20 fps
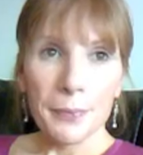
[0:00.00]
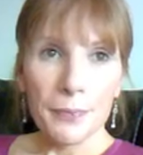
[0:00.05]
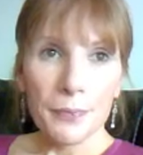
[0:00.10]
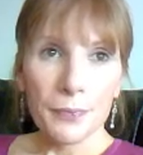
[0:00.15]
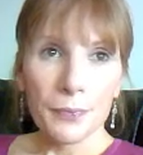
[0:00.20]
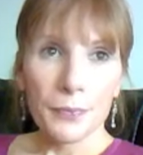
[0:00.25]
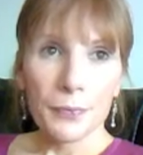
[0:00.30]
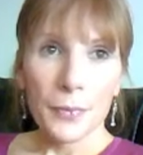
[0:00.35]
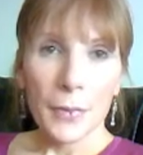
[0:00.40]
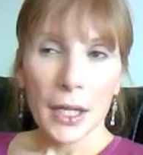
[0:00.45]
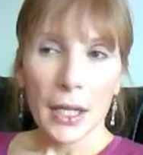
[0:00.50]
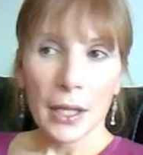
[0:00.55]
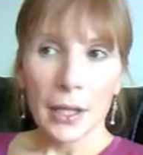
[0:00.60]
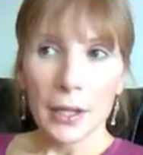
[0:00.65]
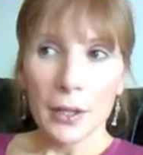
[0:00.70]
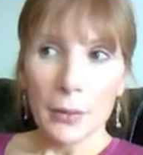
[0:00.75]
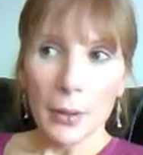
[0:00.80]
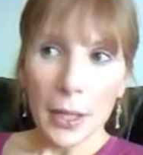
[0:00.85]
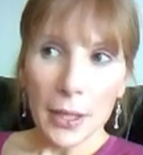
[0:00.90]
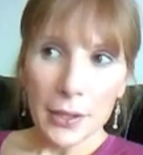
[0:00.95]
at the moment.
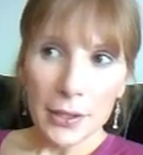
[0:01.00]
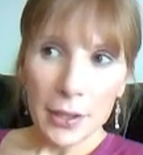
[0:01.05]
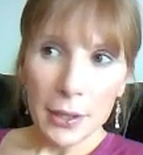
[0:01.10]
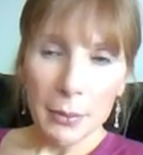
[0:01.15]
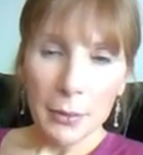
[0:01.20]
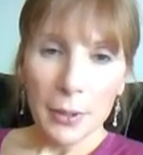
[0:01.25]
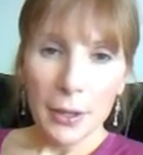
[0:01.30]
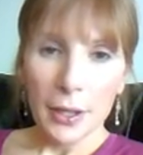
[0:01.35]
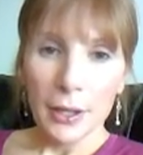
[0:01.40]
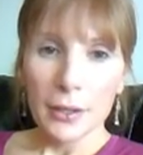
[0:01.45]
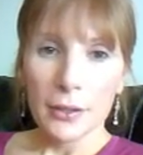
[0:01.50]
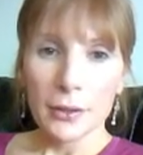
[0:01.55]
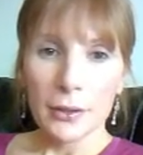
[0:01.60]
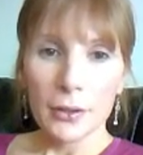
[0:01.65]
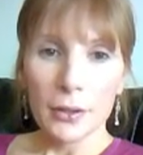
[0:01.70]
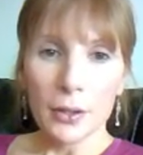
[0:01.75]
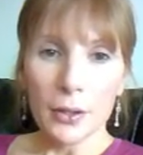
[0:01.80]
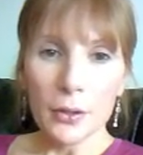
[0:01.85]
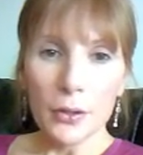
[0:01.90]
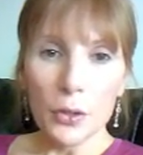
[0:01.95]

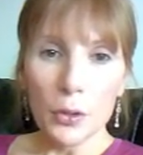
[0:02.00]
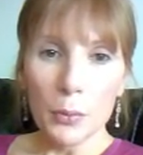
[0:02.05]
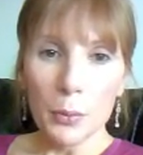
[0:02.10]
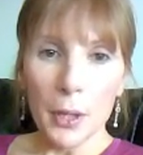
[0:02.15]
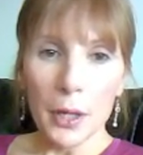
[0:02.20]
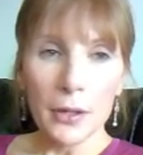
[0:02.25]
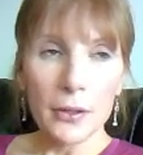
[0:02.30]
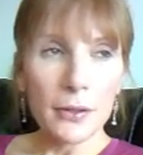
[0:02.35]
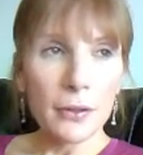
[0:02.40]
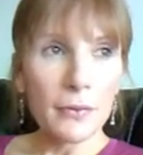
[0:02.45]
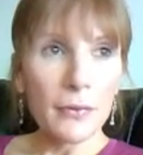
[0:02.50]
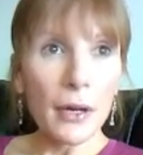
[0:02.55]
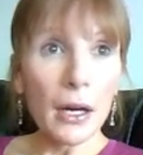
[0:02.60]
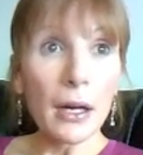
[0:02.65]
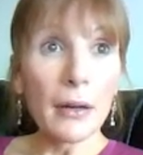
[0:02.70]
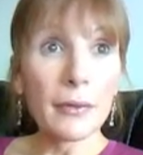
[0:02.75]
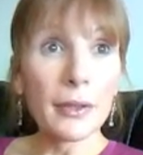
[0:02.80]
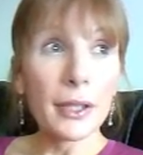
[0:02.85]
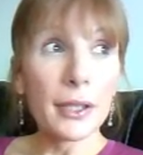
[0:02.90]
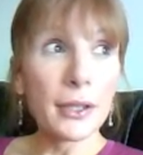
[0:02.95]
It
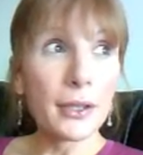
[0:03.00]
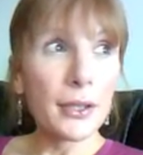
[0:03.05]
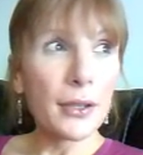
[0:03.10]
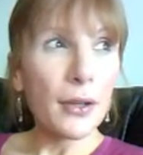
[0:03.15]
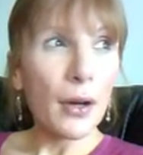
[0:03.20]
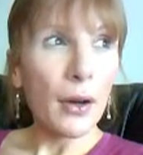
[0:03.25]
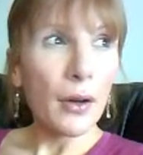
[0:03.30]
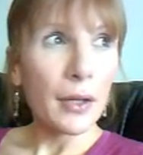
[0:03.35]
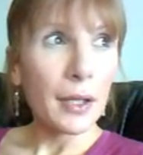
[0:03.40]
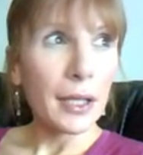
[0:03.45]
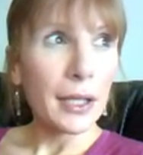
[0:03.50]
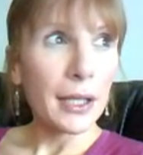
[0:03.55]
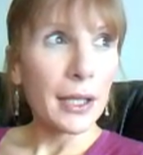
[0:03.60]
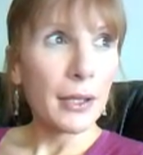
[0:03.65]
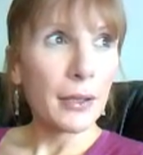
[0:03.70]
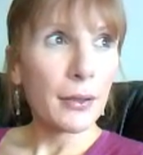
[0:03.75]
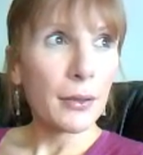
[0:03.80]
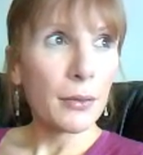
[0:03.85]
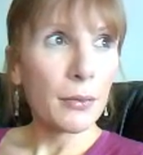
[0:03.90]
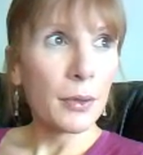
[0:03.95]
pushes back everything.
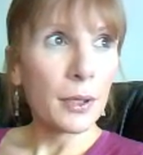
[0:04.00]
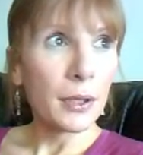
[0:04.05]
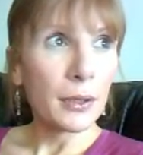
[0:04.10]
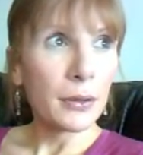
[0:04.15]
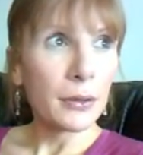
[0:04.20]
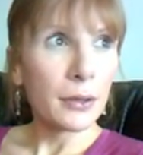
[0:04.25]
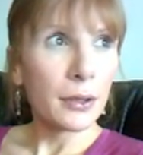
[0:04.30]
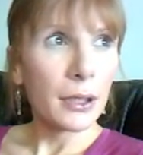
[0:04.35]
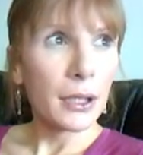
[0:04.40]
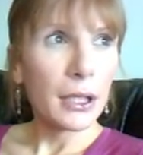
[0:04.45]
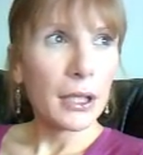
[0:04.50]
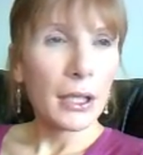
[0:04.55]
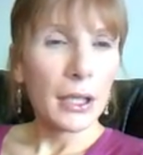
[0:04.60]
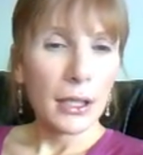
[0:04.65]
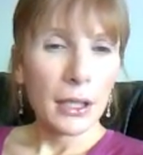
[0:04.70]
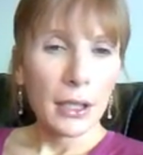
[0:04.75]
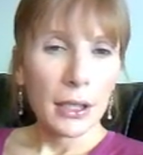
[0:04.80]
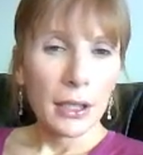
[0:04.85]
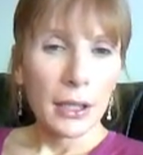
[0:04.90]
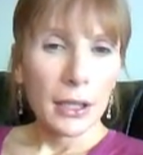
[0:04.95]
SRS is
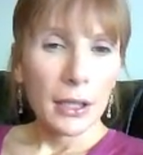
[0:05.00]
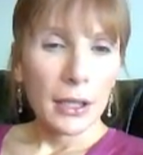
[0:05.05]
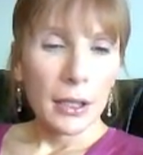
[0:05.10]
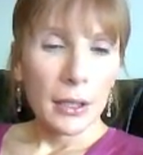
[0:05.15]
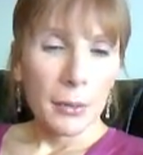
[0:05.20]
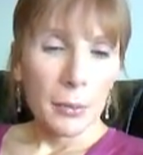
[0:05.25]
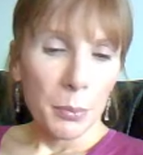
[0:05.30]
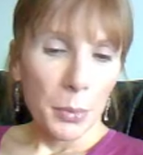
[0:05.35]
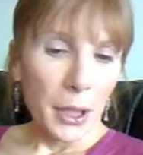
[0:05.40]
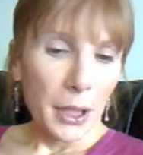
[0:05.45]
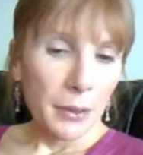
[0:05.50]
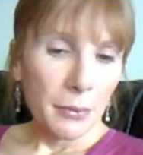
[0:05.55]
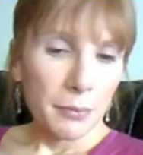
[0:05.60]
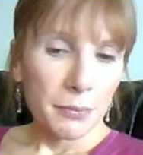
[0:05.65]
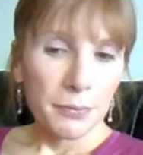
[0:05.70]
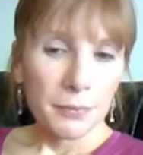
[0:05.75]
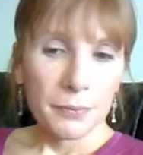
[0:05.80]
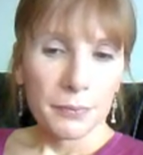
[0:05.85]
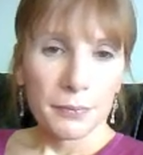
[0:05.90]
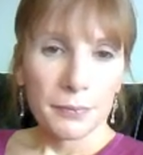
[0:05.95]
then therefore
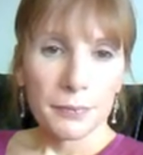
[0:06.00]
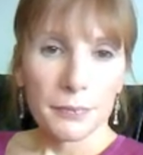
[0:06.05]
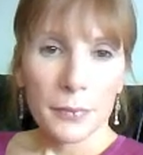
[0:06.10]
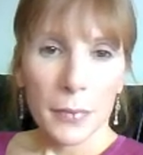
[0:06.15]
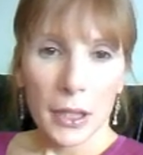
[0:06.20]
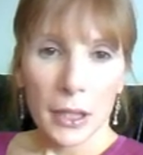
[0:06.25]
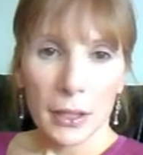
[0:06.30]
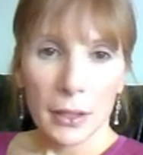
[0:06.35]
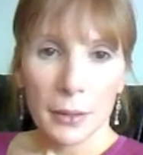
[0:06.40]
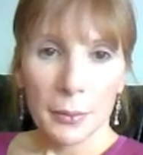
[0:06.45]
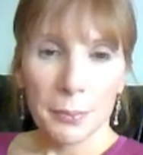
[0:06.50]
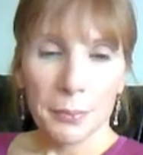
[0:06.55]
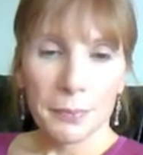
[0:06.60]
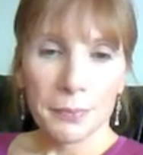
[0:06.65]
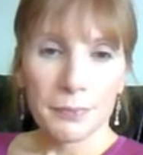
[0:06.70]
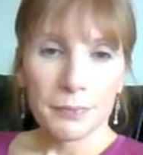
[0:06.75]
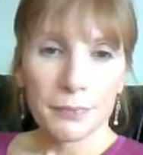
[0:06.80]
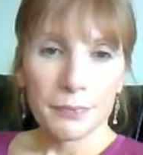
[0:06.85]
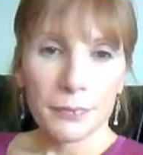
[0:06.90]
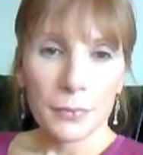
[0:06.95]
another 2 months
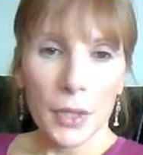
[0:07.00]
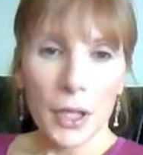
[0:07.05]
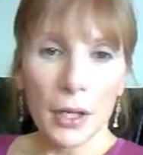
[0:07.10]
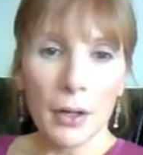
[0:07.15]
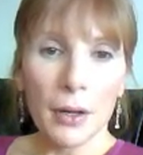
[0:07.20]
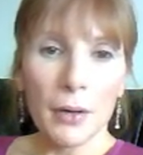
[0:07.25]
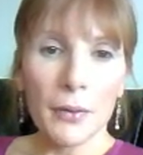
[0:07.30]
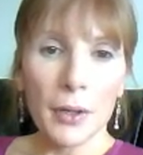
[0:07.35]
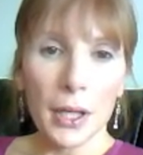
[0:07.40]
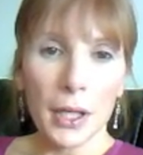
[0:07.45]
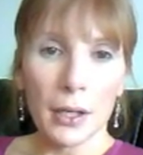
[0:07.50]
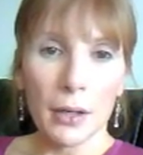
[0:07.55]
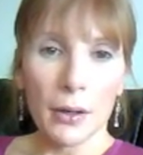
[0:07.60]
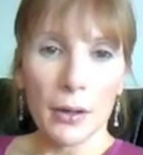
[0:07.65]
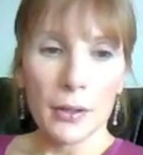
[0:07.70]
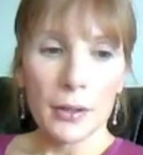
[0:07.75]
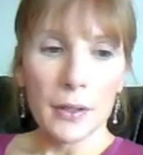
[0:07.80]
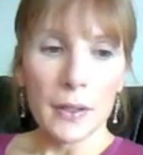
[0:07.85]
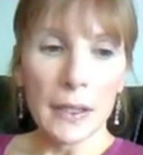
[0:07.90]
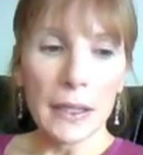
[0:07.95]
back.
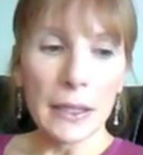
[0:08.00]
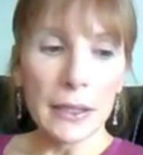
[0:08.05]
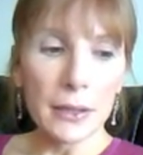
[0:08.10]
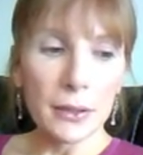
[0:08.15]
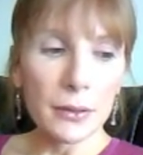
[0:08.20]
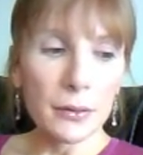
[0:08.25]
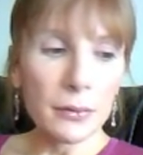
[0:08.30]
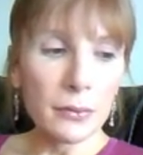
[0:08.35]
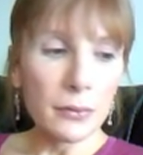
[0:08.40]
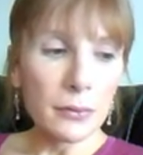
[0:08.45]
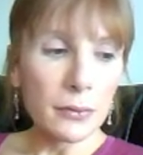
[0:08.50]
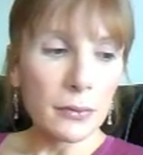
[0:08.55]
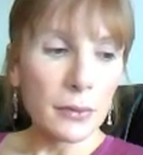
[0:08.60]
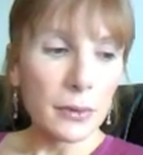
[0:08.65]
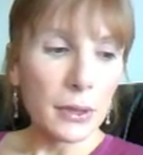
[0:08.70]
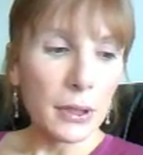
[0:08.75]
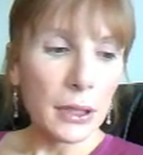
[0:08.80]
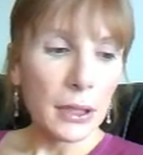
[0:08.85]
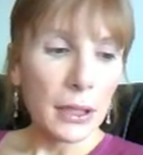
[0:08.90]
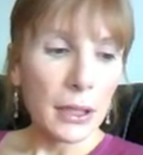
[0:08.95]
So in
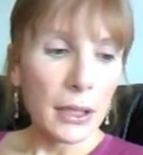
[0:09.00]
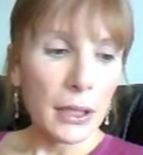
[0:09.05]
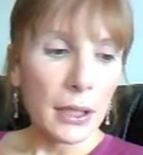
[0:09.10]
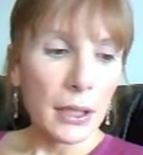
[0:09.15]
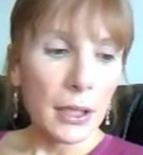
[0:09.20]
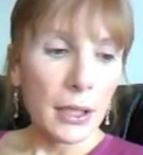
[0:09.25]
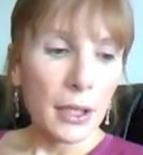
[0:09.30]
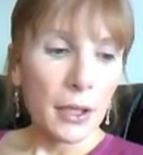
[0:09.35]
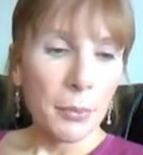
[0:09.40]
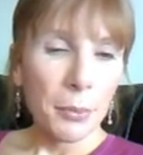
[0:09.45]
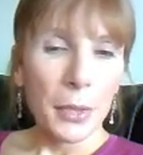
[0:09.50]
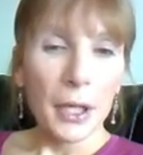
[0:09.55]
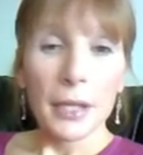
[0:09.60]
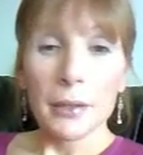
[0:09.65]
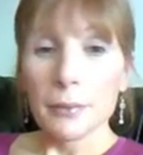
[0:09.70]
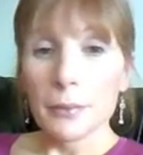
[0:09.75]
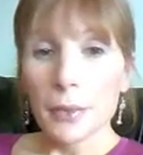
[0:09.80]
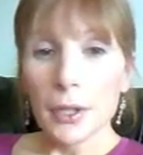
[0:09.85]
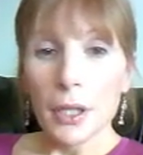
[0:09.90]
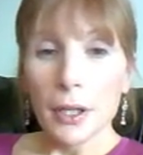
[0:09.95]
the
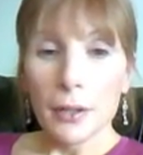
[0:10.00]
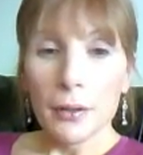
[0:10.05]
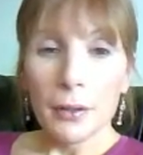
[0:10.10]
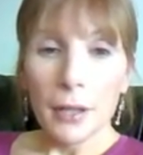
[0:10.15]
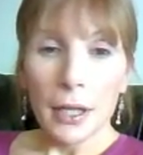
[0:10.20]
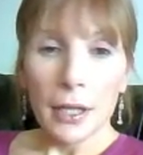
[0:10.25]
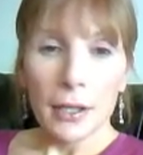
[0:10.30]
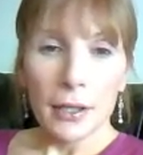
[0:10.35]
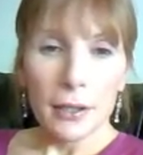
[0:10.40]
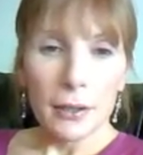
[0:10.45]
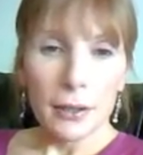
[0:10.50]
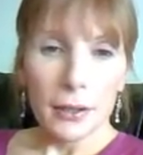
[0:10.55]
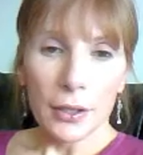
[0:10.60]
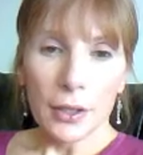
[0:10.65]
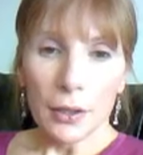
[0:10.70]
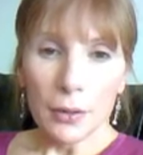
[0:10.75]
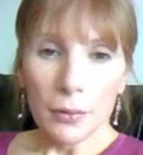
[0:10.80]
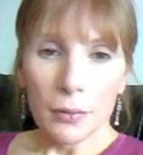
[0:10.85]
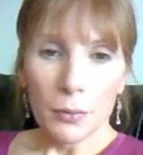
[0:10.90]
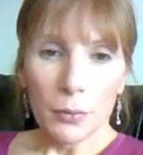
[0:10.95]
grand scheme of things,
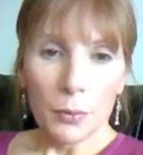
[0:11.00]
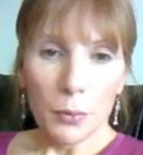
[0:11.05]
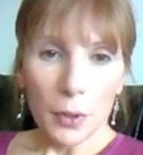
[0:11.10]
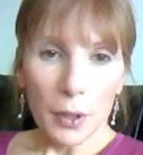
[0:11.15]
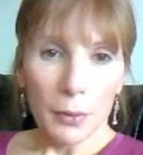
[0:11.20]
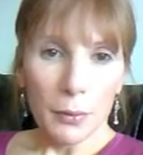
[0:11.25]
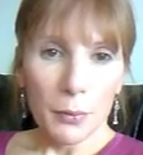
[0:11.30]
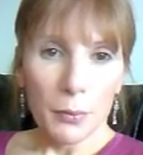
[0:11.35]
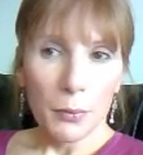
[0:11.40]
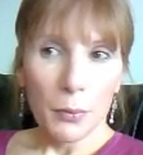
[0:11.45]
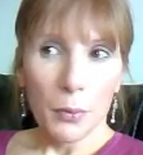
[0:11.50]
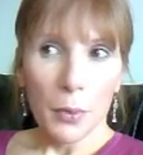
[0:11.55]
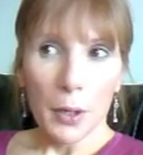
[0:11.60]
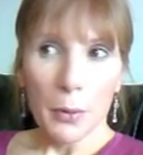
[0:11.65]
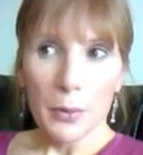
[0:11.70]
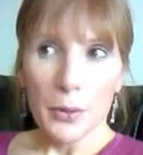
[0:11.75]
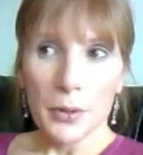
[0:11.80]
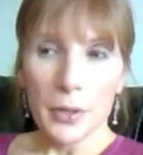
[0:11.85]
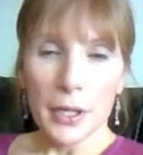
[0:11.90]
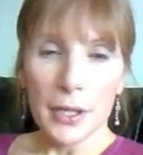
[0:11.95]
2 months in 5
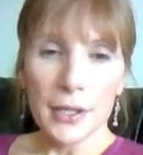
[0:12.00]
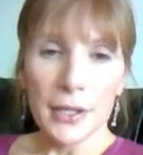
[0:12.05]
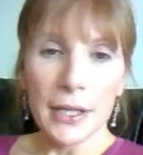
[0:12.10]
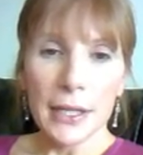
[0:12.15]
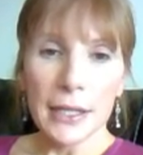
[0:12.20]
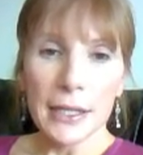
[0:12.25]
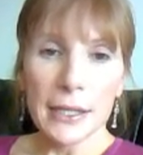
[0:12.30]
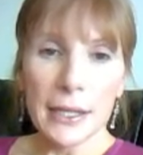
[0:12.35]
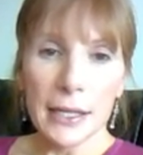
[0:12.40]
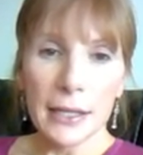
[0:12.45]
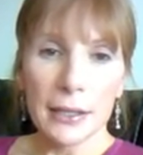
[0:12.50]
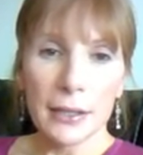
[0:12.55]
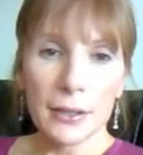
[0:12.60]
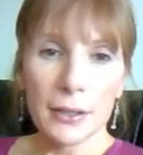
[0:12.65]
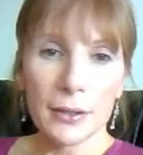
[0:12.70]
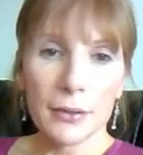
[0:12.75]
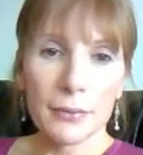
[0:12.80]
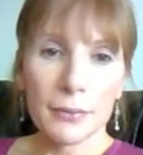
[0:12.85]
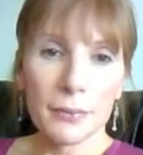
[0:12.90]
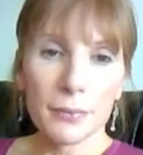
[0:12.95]
years is hardly the end
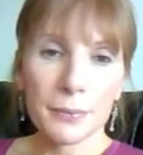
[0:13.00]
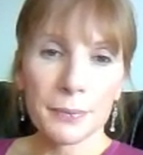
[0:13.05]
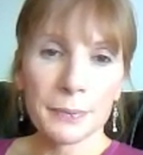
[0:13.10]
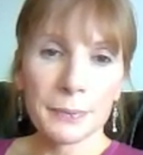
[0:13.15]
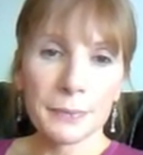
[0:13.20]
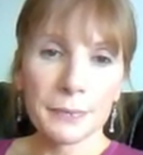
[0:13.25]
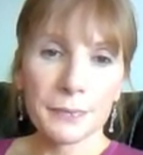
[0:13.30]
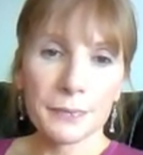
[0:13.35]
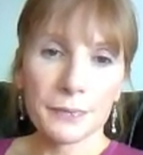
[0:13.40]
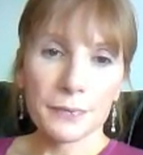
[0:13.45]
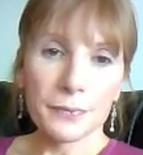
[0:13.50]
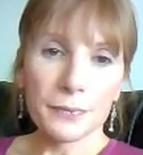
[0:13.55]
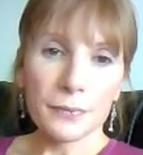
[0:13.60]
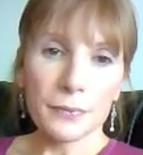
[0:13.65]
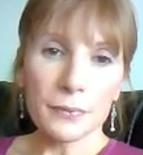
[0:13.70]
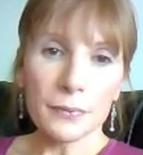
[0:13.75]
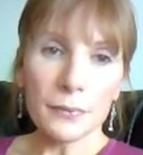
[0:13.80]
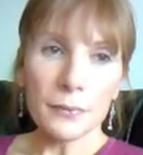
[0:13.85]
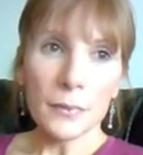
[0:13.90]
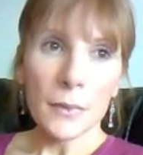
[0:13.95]
of the world.
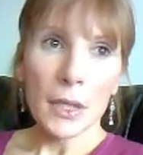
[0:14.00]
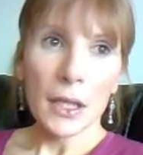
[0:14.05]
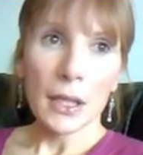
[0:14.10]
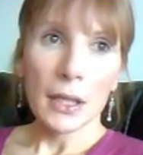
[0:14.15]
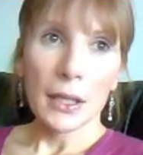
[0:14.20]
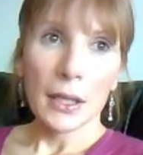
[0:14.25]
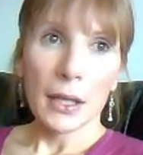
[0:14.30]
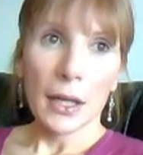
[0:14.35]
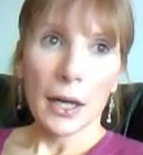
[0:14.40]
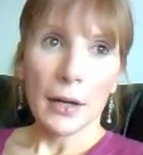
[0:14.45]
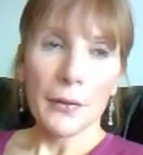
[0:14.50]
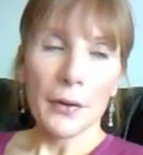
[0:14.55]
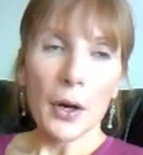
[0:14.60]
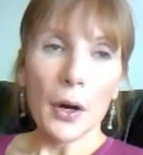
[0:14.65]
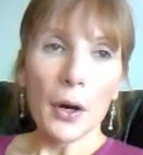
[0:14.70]
But